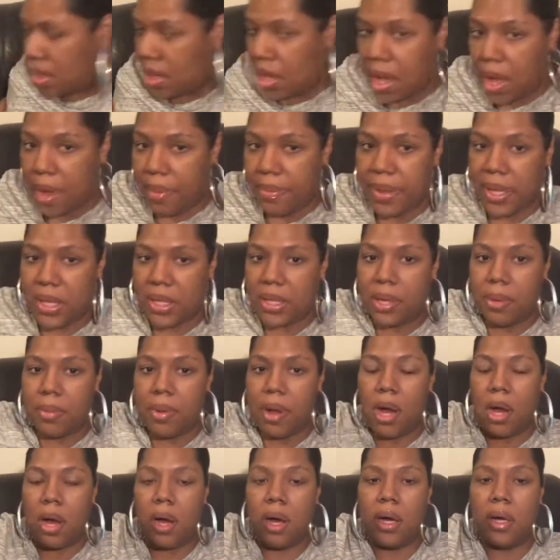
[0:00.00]
I picked up
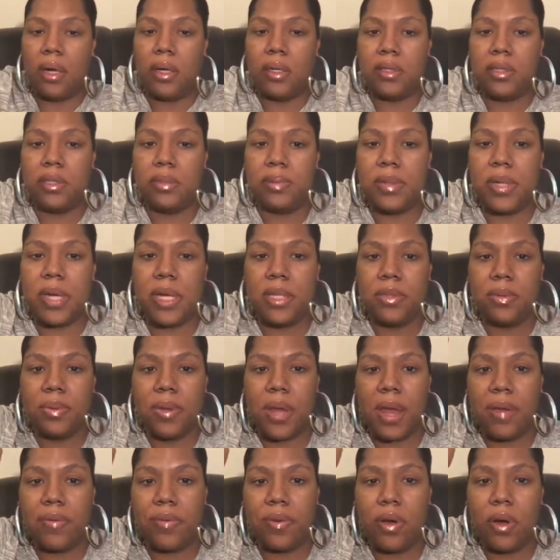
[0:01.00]
Halls because we
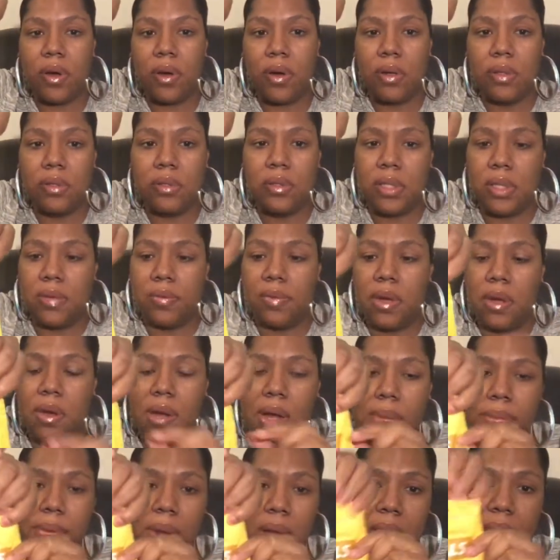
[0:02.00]
have colds, even though
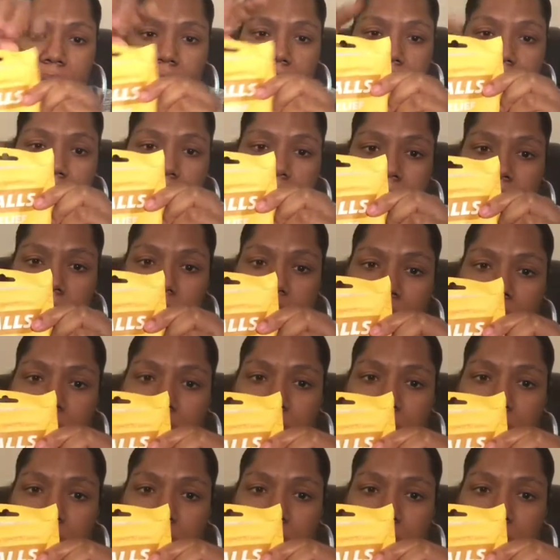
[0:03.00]
I'm not eating them because